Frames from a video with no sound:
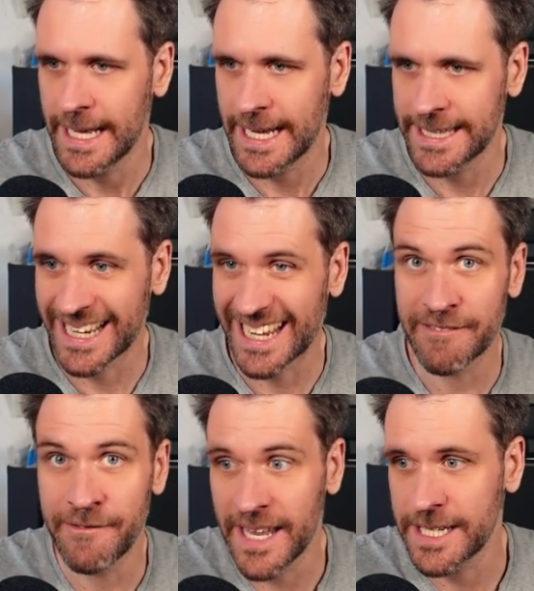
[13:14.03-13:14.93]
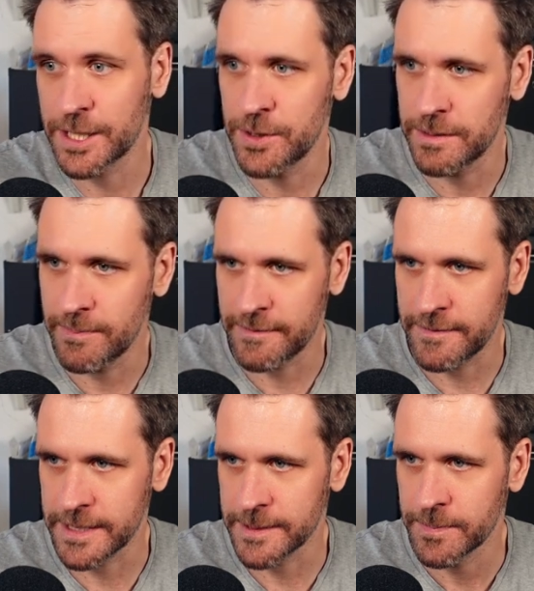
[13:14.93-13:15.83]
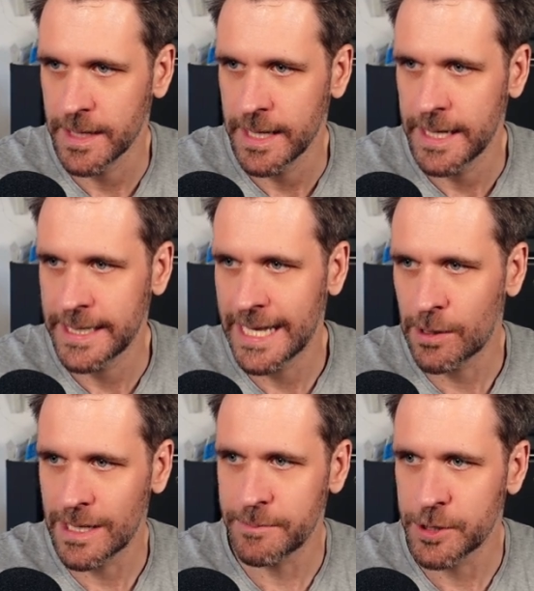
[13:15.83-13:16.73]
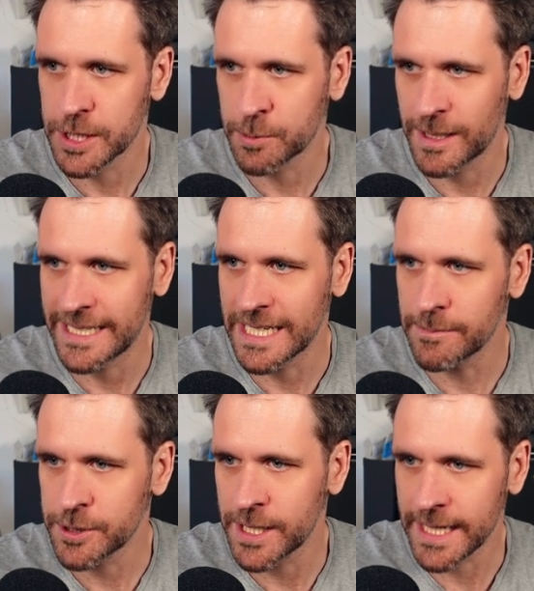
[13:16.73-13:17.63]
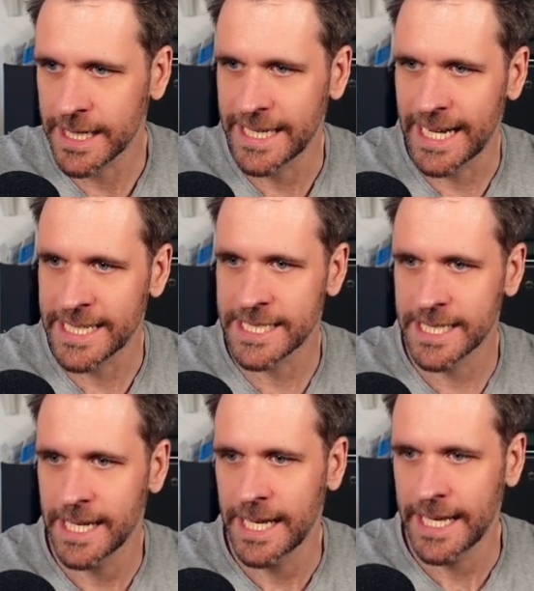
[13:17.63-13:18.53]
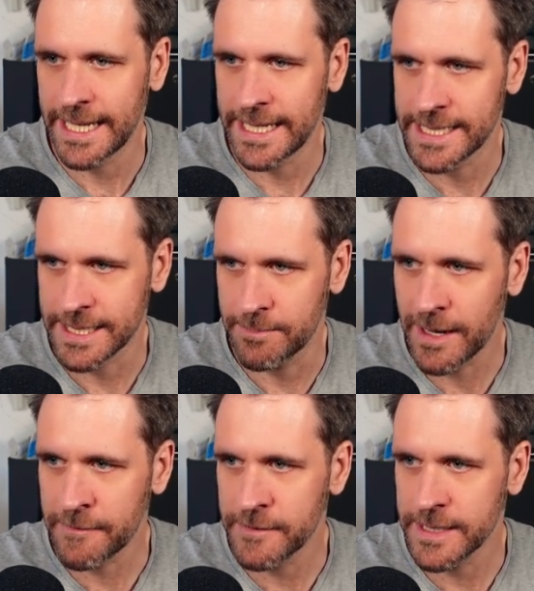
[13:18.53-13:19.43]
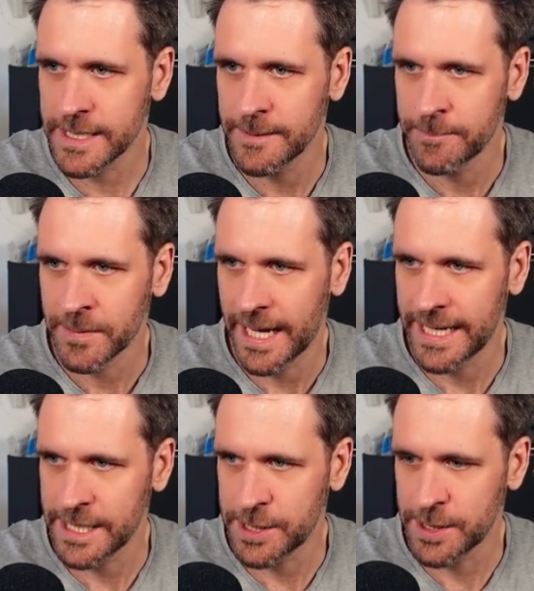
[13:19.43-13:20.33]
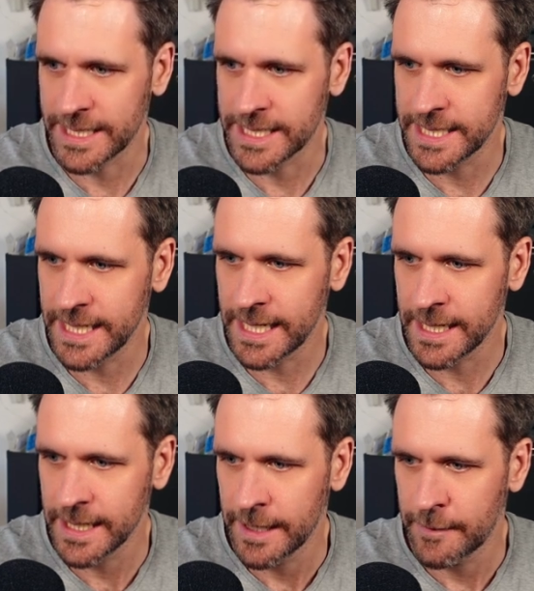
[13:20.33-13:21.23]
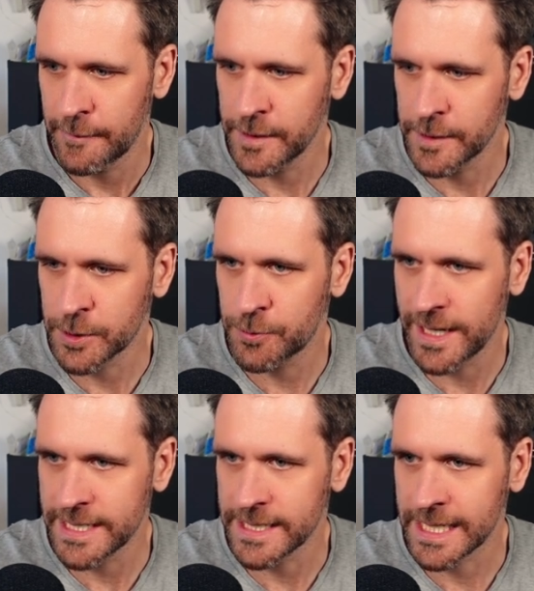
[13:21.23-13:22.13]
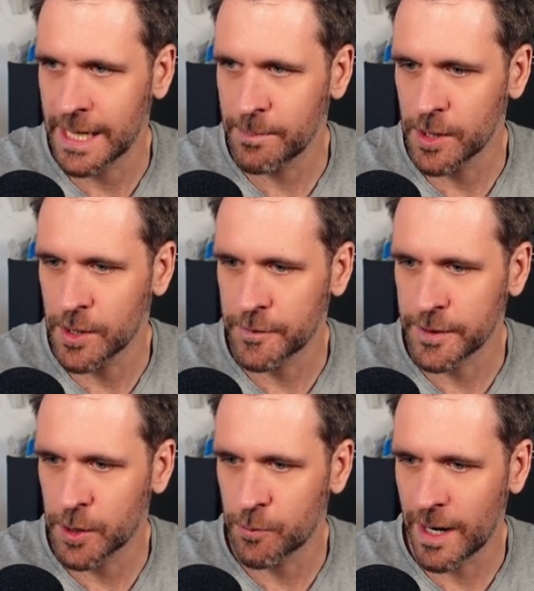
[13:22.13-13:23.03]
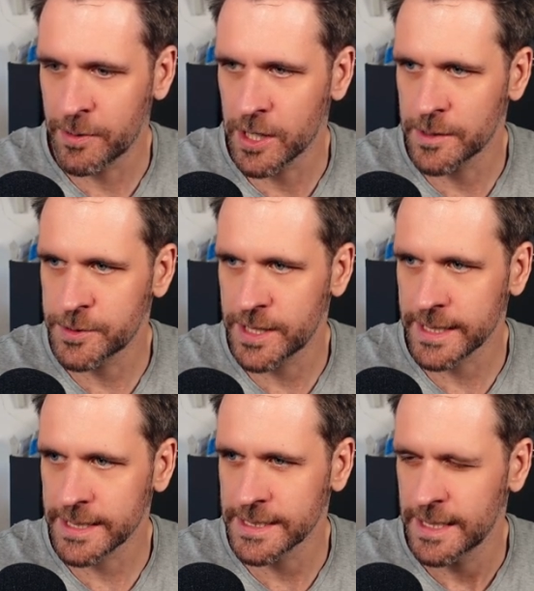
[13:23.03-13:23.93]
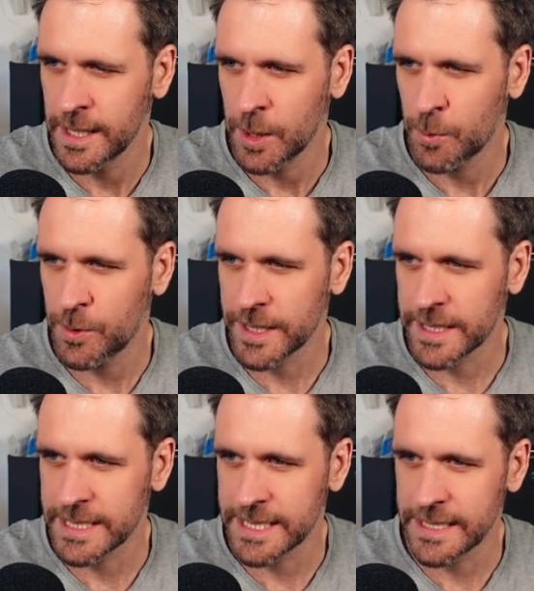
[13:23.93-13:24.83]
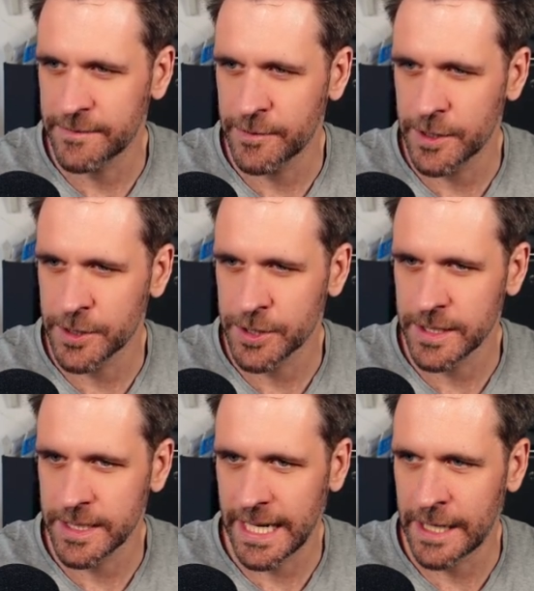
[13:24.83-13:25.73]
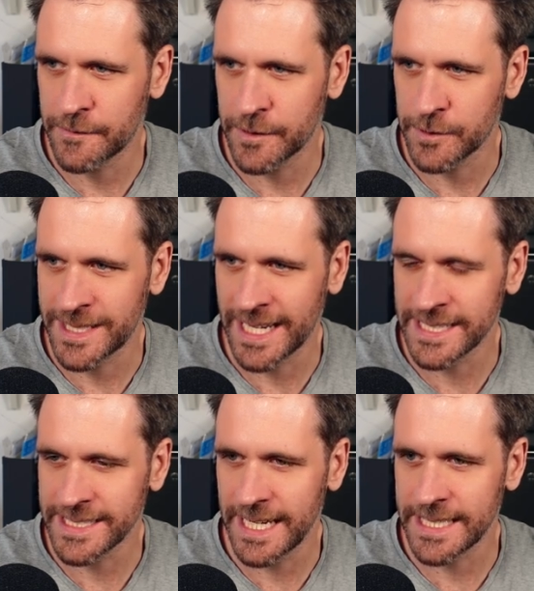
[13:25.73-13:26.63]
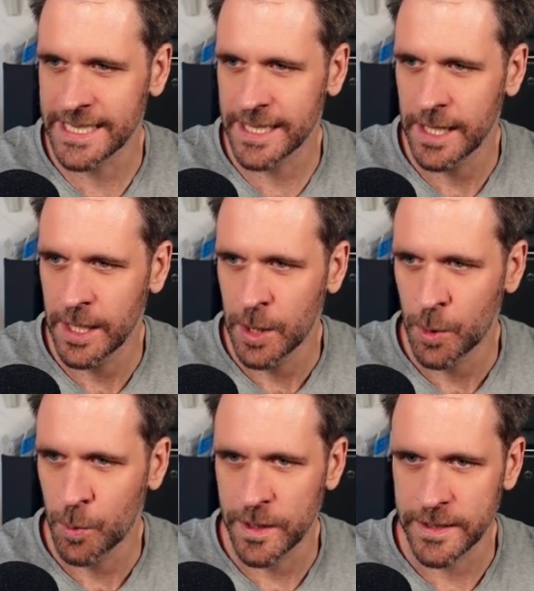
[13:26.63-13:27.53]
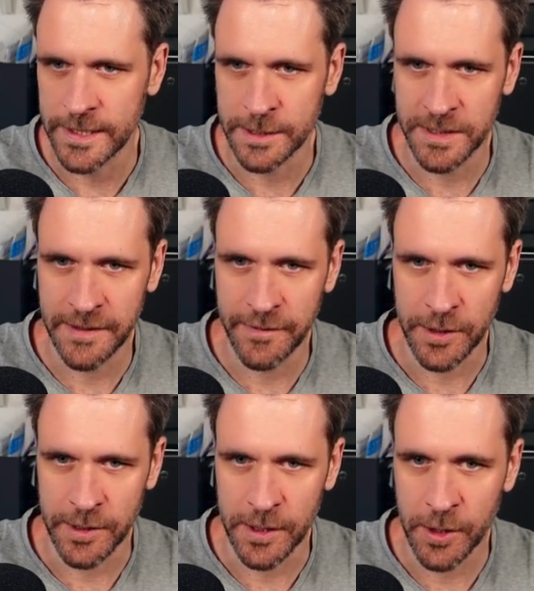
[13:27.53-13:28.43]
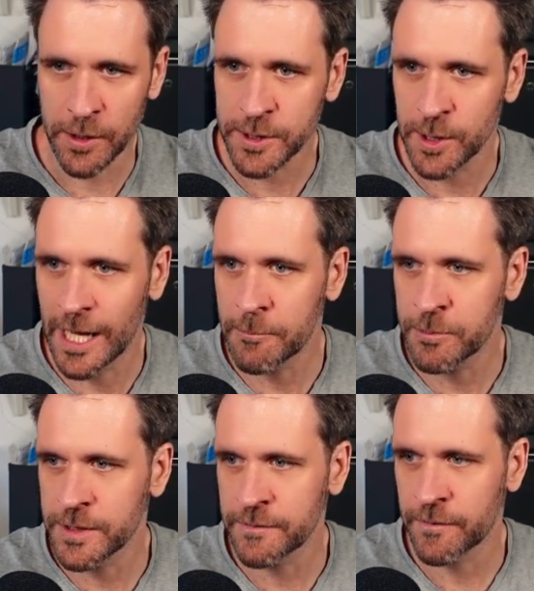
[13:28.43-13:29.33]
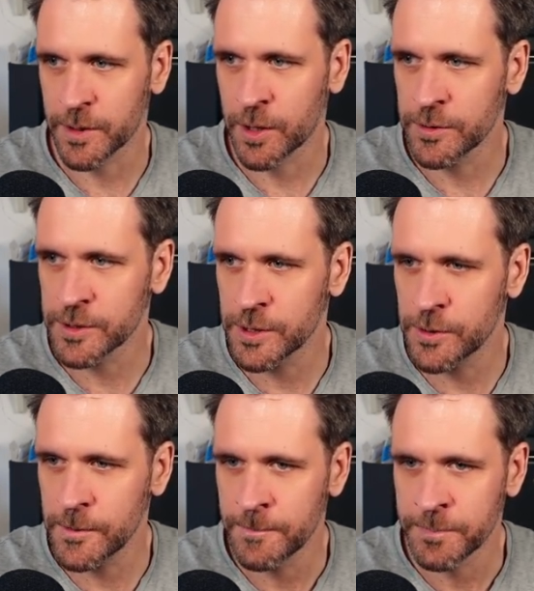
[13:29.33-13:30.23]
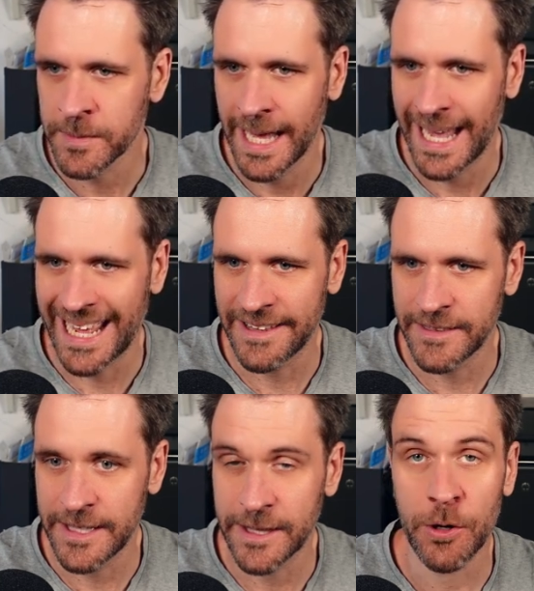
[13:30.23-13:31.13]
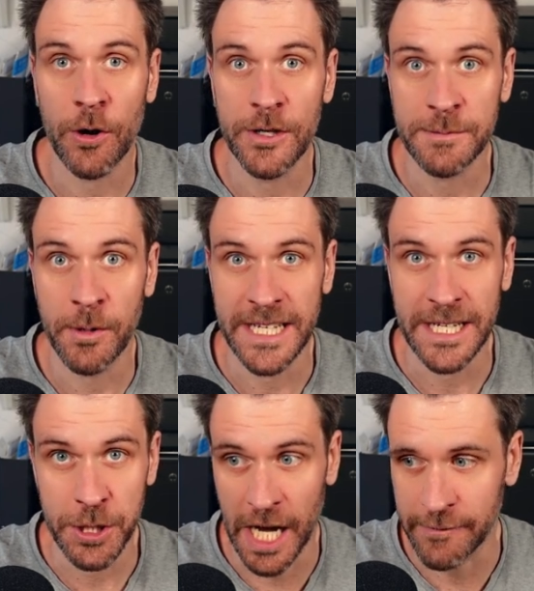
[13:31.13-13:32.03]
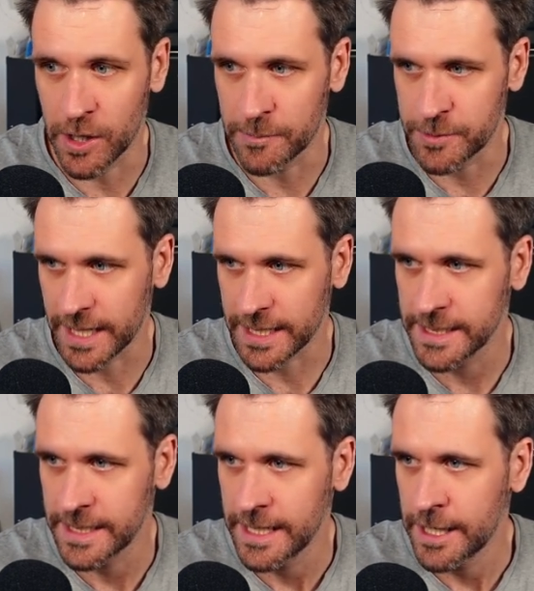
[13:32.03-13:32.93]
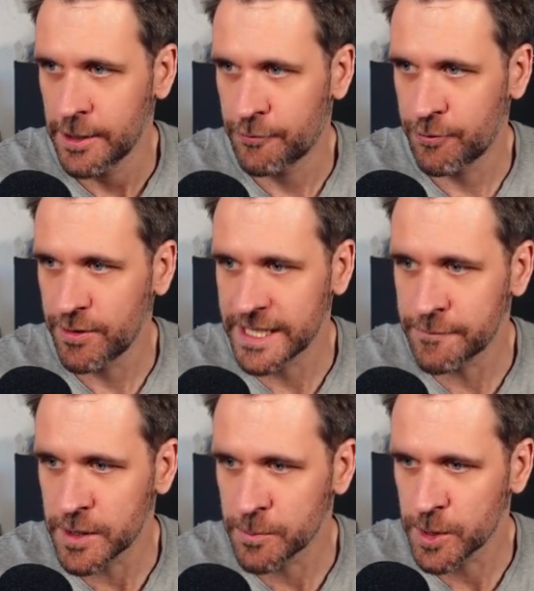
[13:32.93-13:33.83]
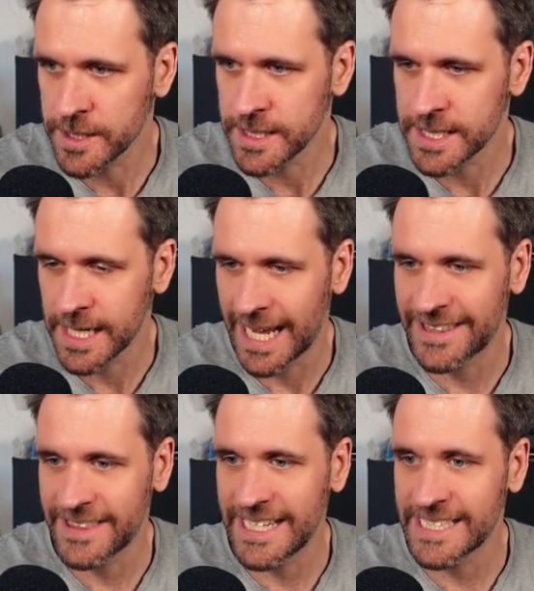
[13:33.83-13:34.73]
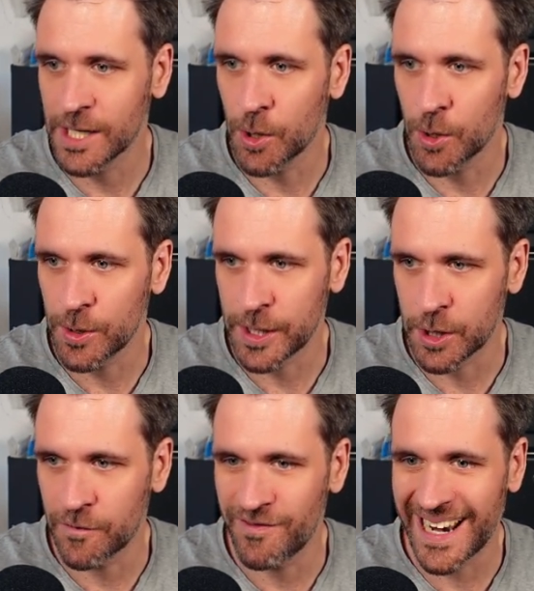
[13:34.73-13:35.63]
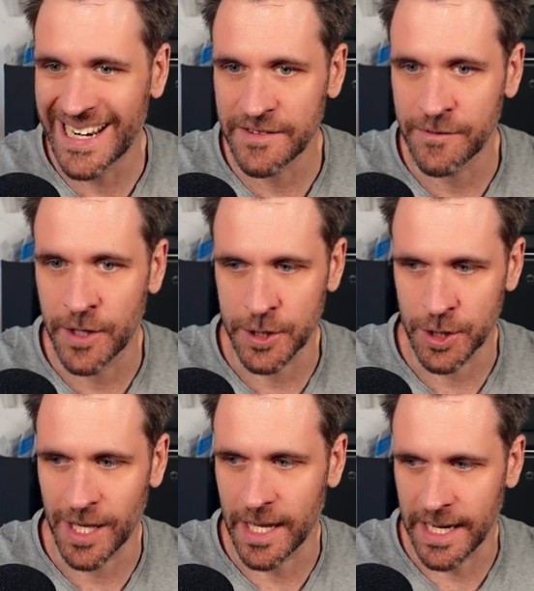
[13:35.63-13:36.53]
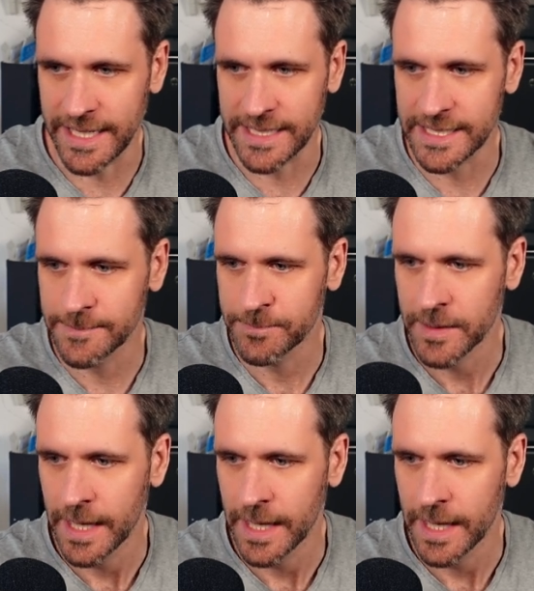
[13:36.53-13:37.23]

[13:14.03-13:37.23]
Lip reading: that get fed into the method. Now let me just quickly double check. Yes, here's the method. And as you can see, Phil created a couple of wrapper objects where you can see the version info test data with the specific console output from the console and the corresponding Java object. 3 different ones, and these are all valid version lines.